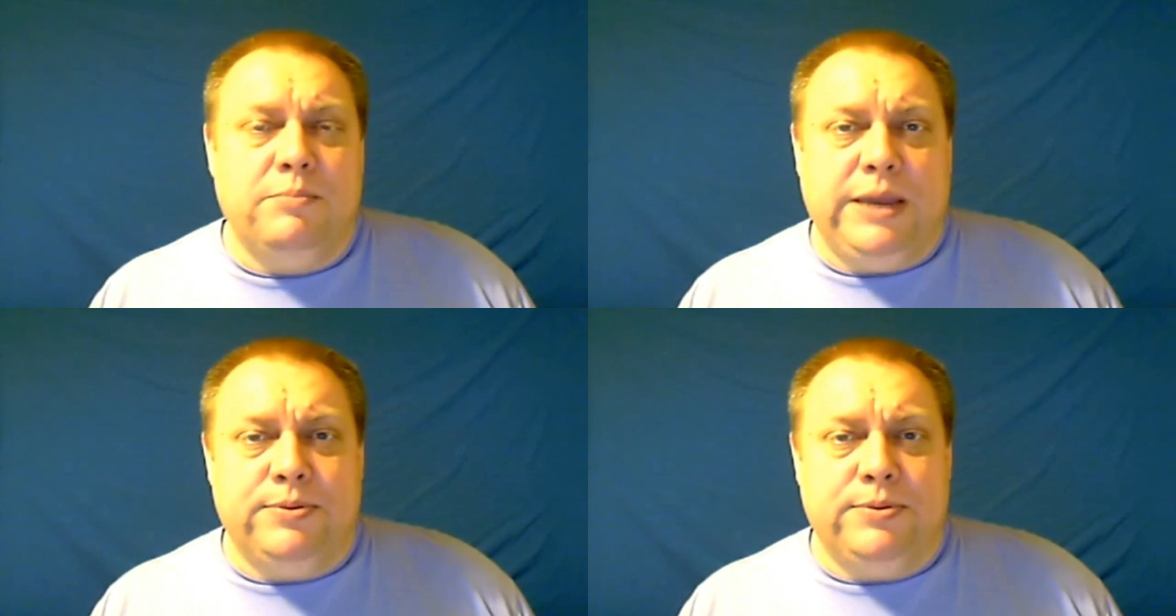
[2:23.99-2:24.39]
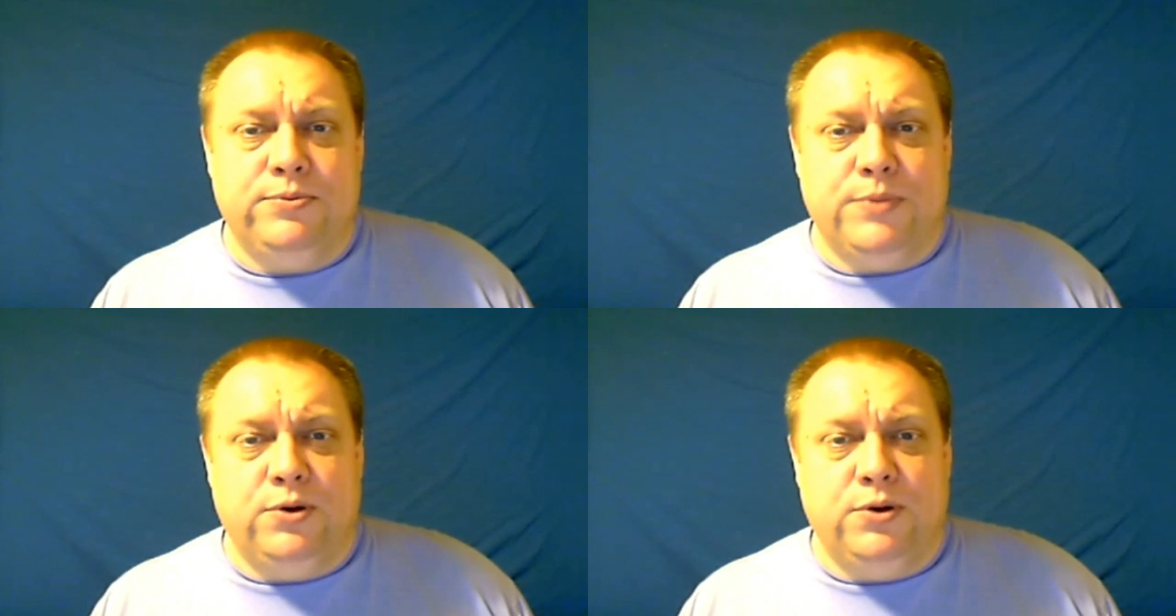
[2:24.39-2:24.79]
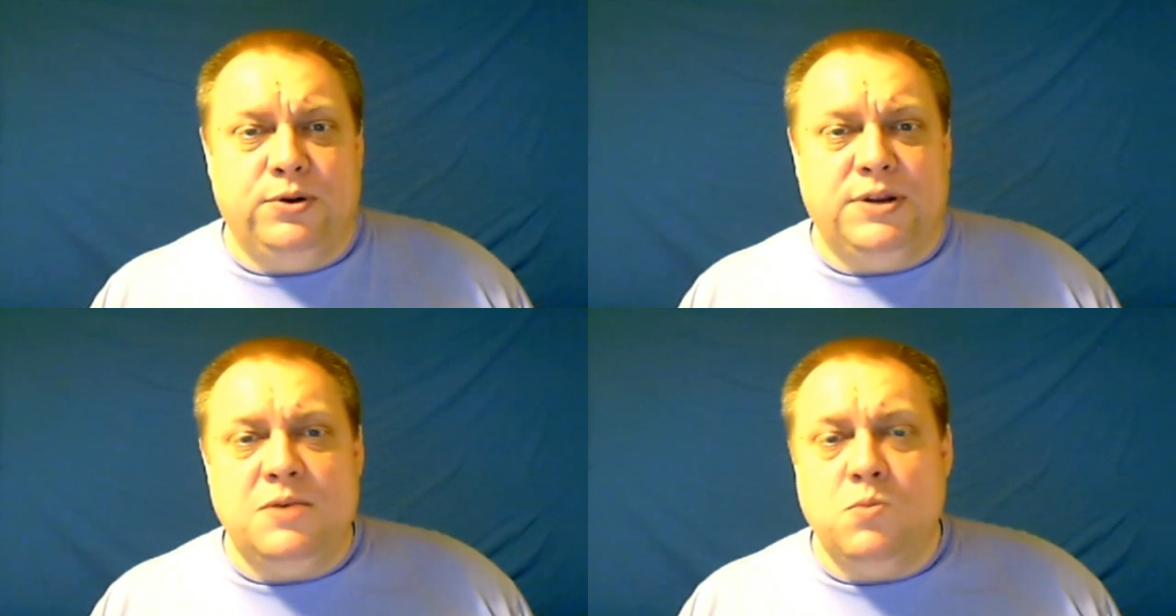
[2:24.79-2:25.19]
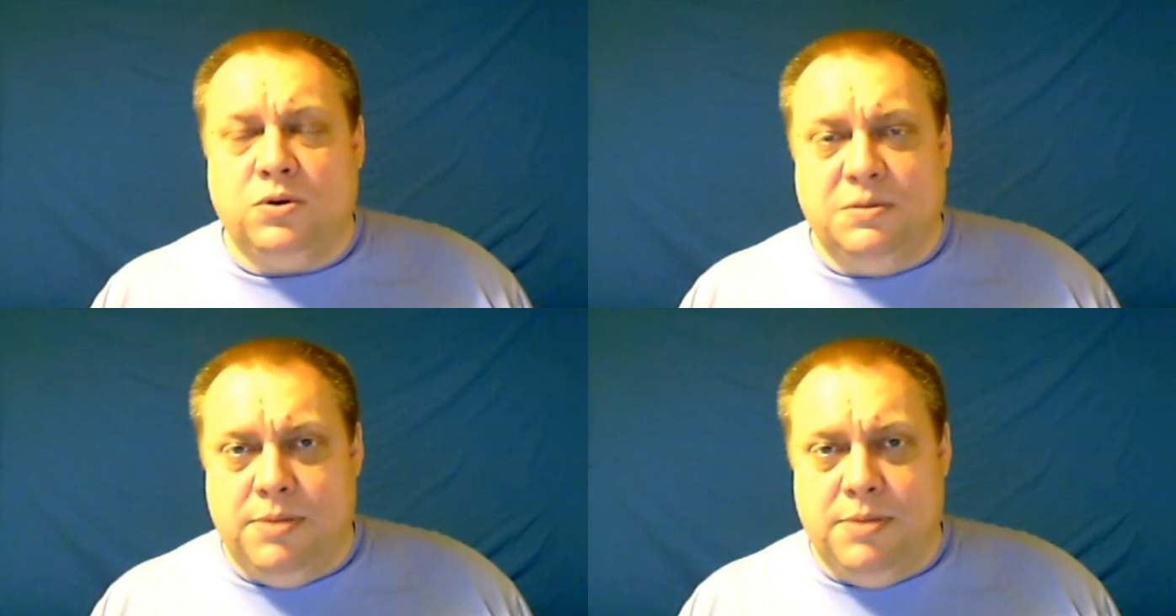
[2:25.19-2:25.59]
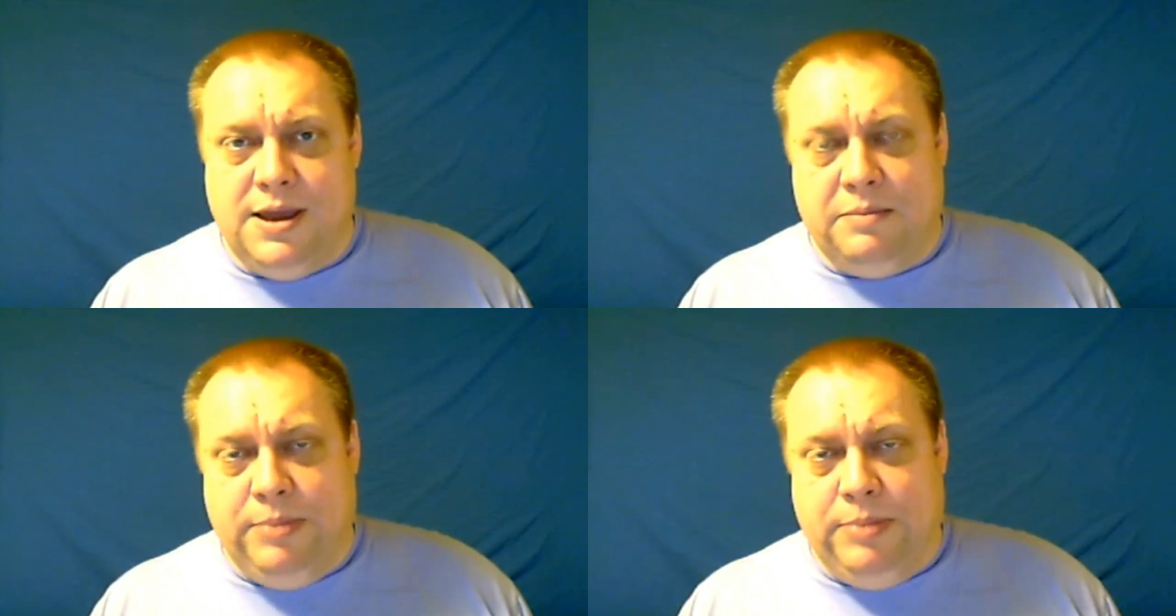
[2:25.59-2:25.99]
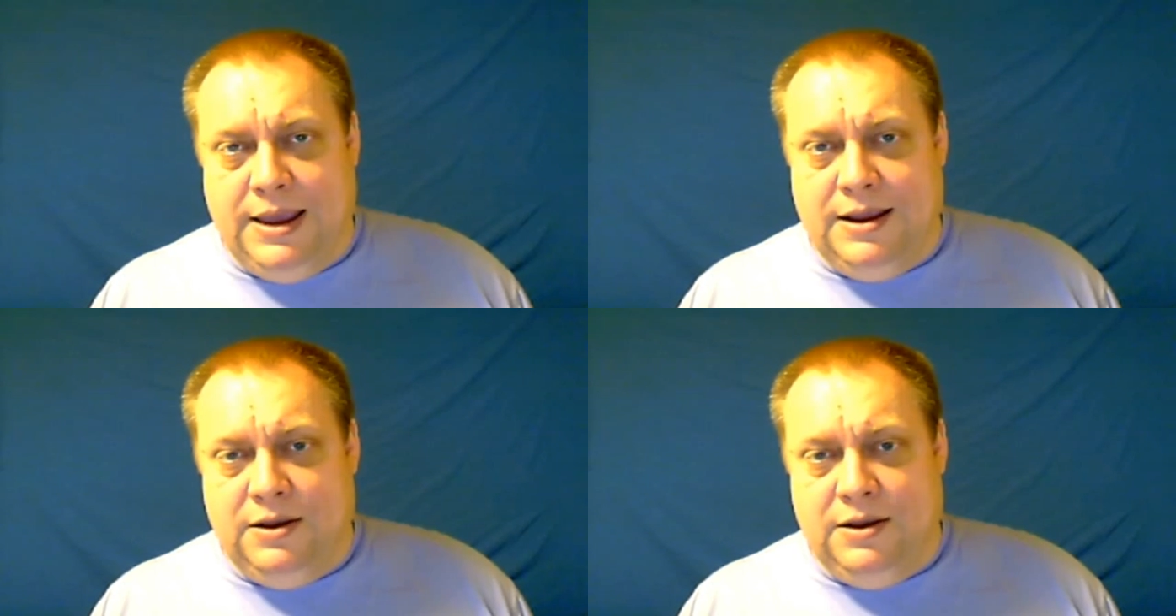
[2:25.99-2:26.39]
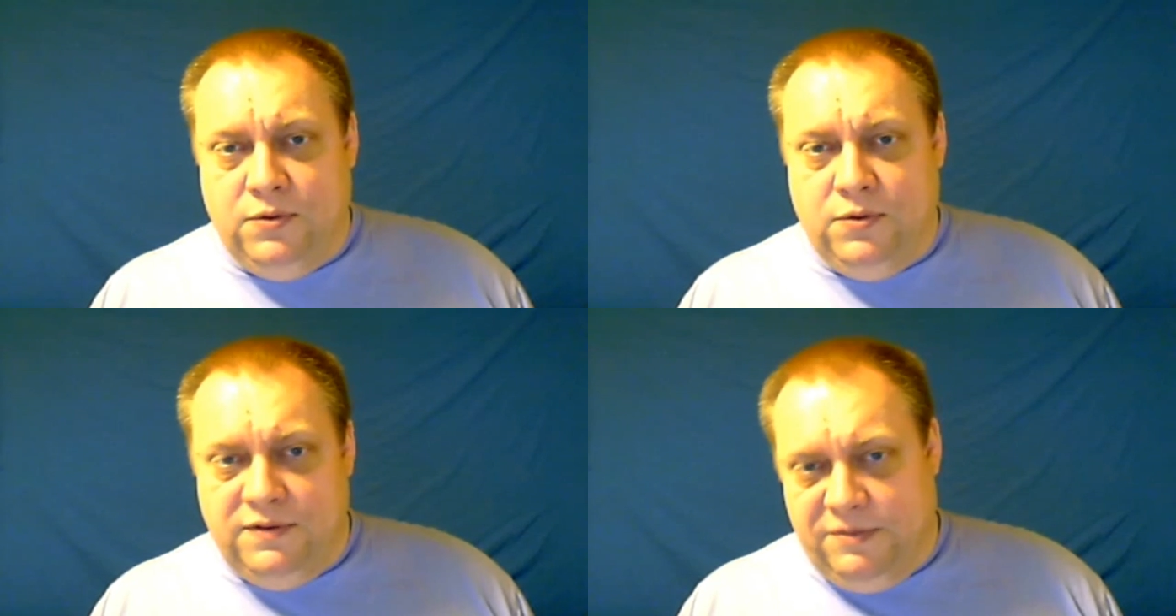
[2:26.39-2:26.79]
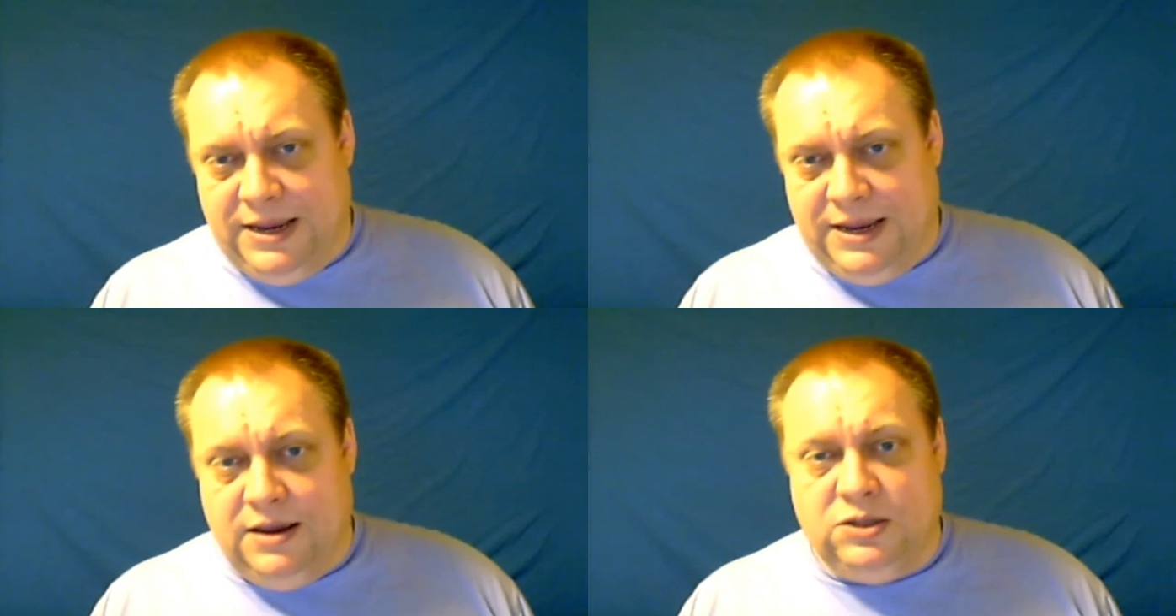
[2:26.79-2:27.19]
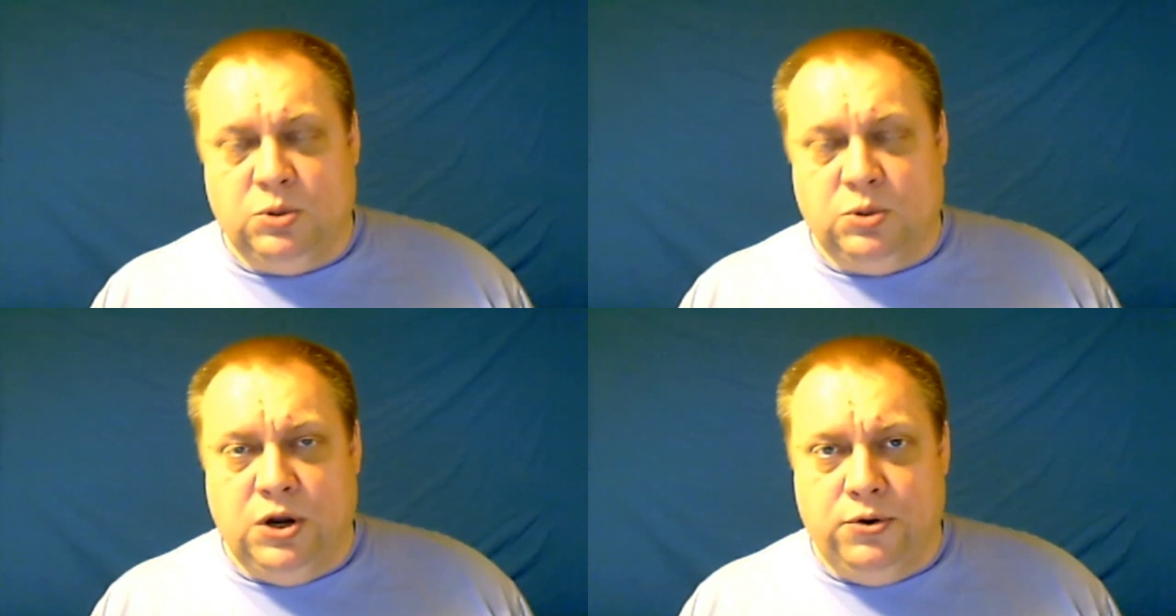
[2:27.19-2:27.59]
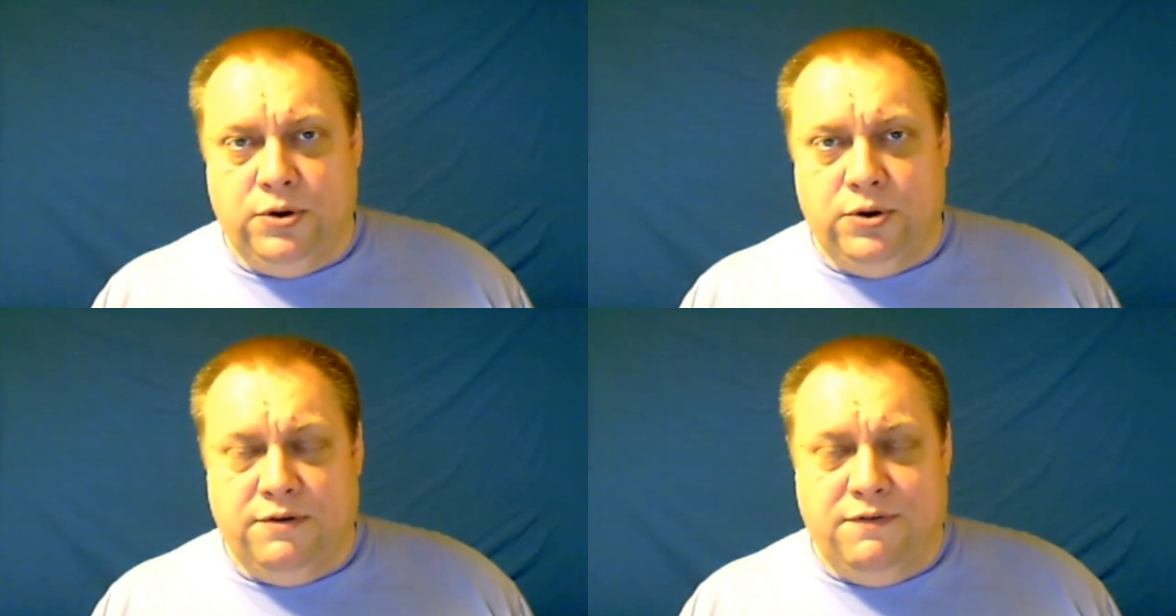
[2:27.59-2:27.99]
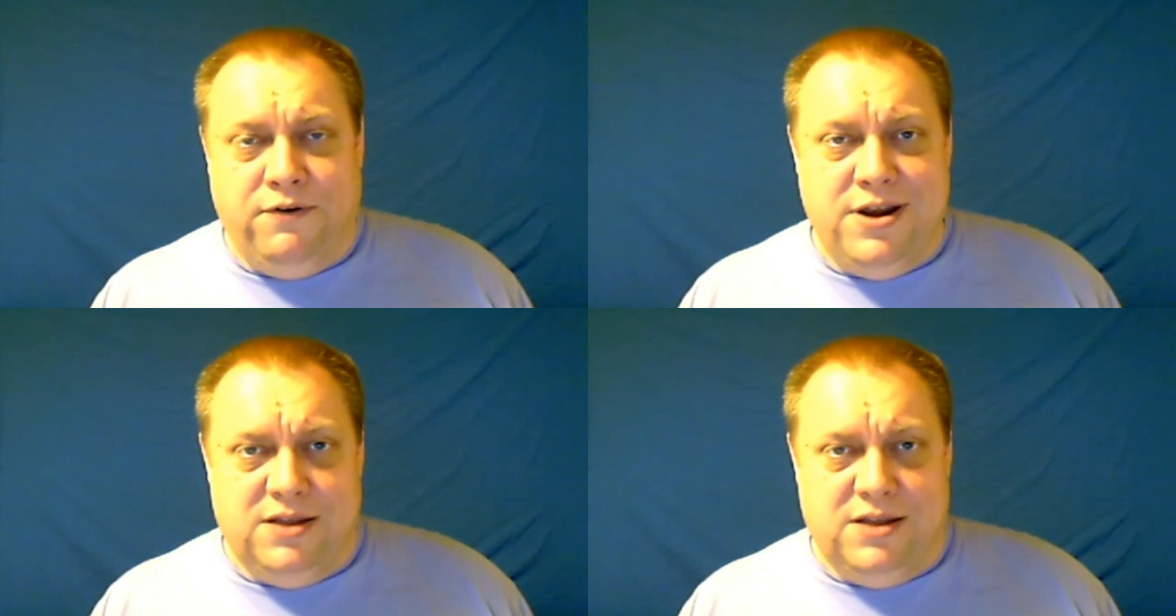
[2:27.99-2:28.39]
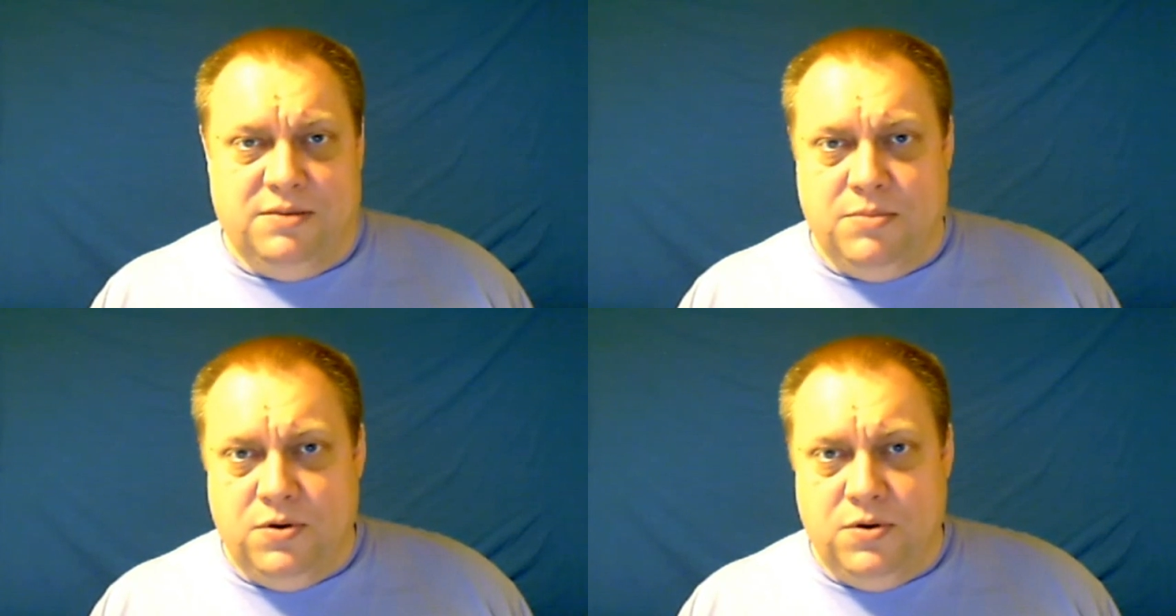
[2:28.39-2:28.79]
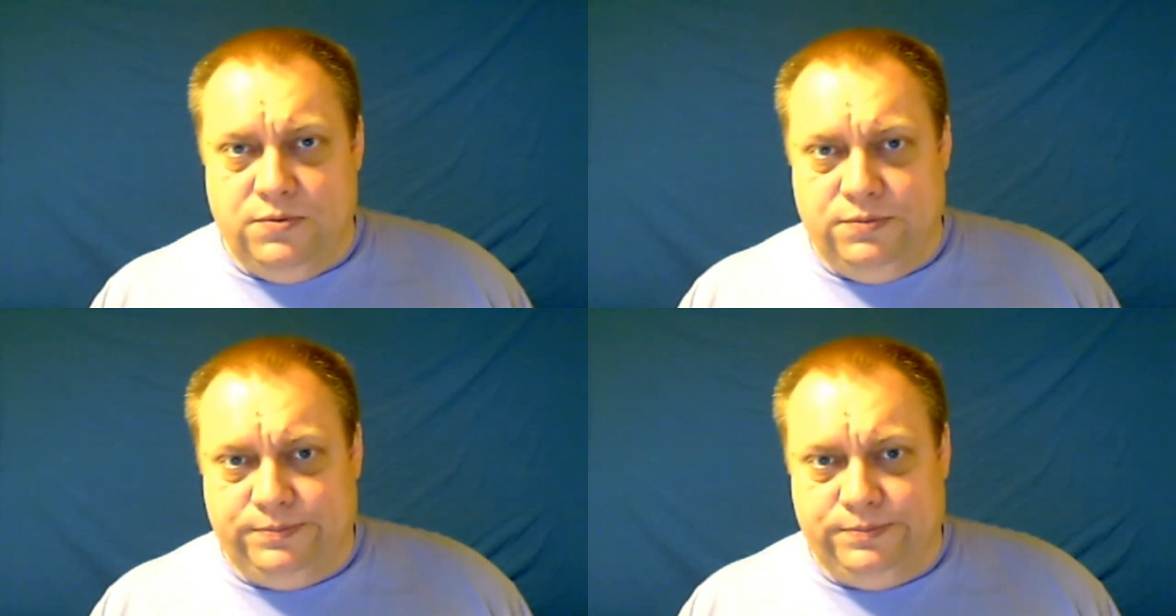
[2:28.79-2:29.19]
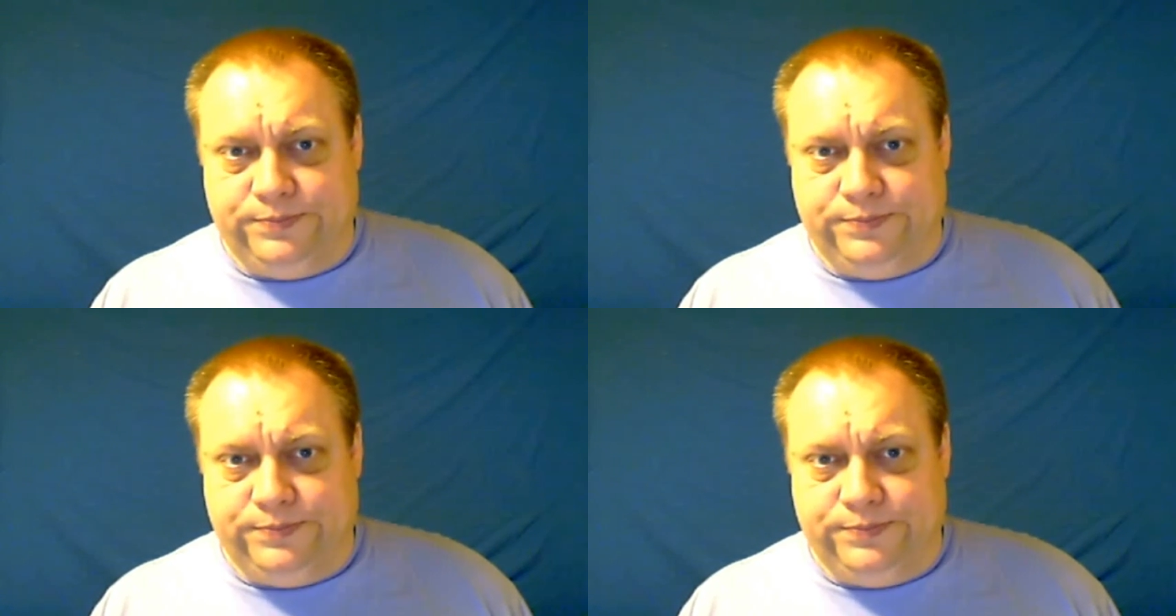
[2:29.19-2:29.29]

People who didn't want to buy pink lawn flamingos would look for another mall.